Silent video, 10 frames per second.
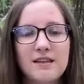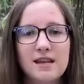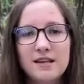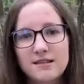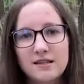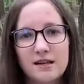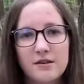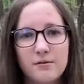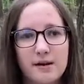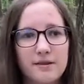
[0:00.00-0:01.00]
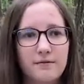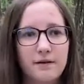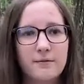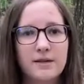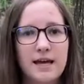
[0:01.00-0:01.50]
that is another way the
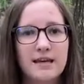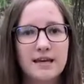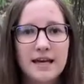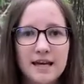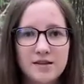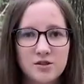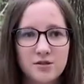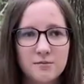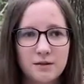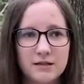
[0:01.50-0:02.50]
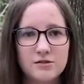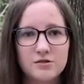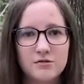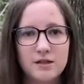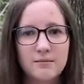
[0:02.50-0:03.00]
venom can get into your
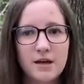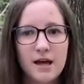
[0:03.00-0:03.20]
bloodstream